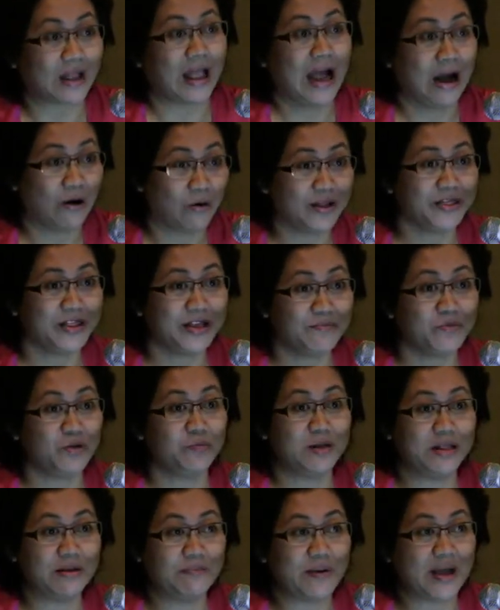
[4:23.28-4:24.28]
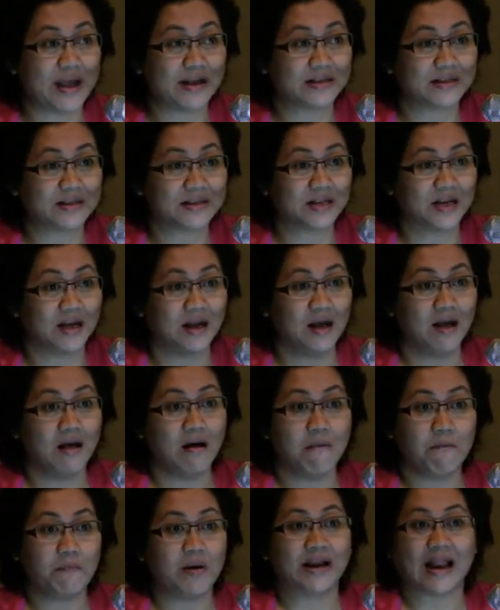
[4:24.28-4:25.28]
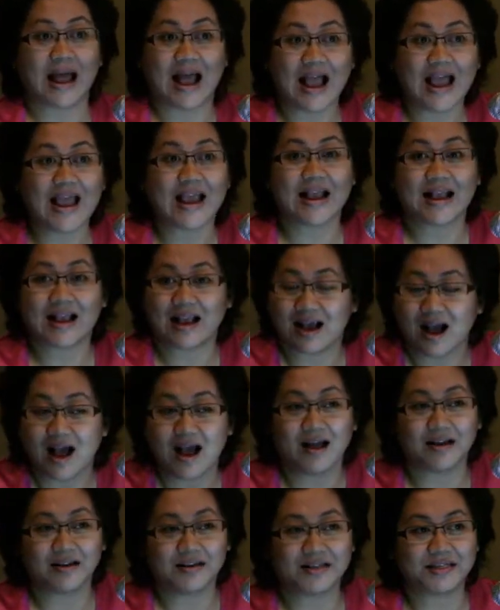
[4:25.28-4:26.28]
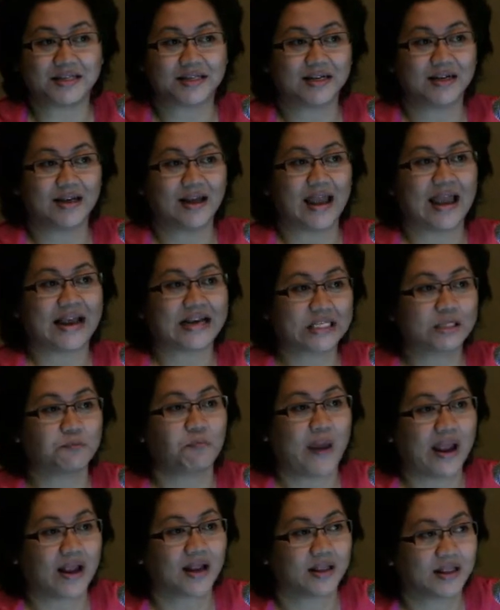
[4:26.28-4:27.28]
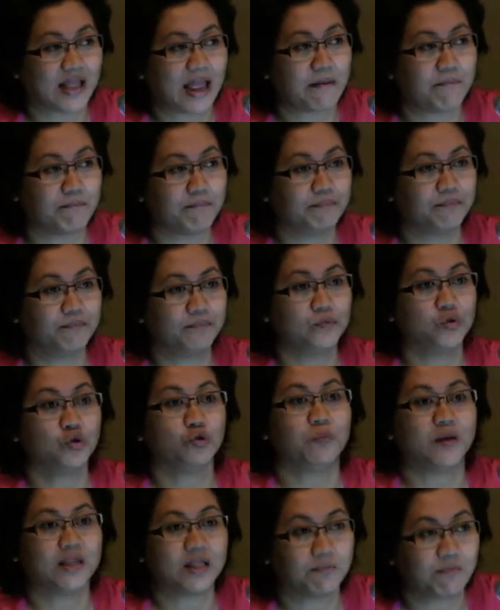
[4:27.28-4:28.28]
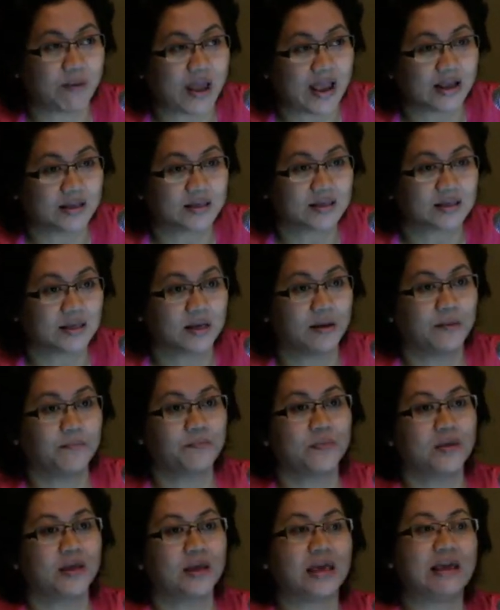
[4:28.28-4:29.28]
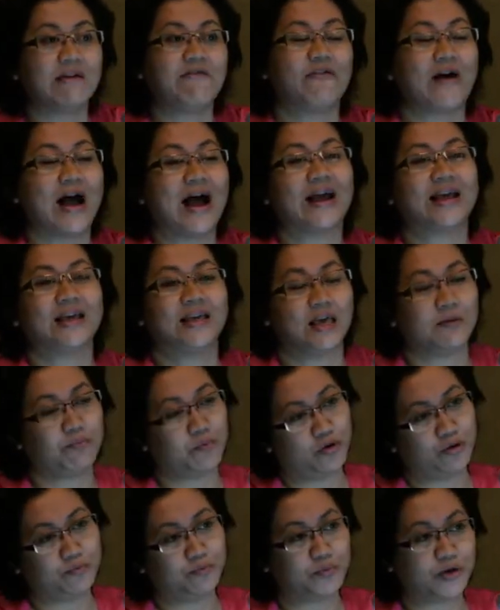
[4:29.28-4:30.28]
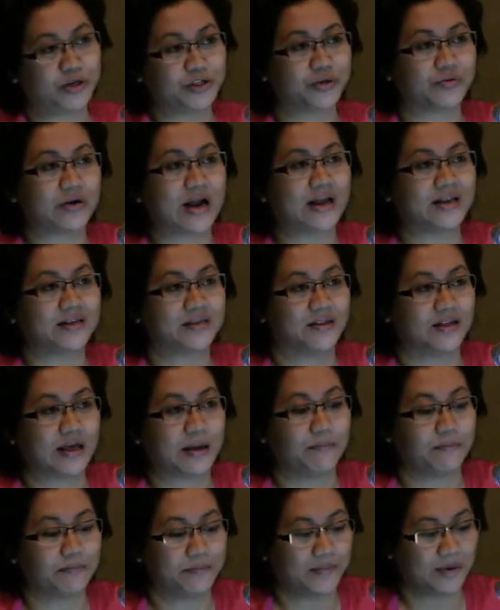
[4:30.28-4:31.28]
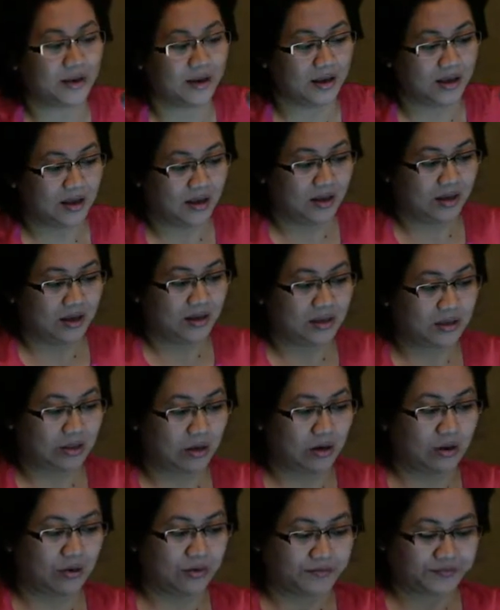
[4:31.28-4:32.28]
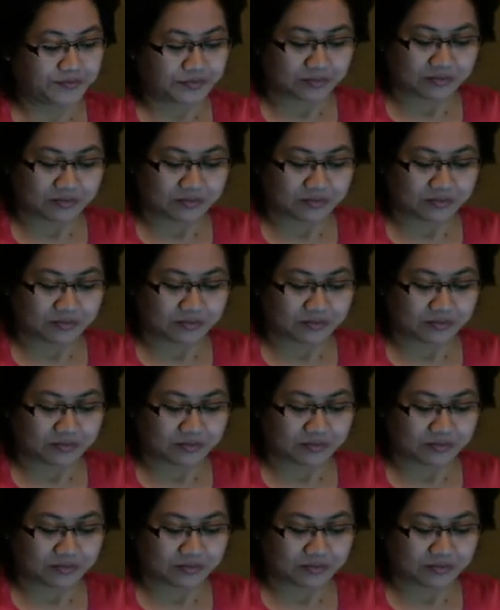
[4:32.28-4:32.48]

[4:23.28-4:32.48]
I want them to be the best. But I can't expect them to be the best if I keep on pressurizing them. So,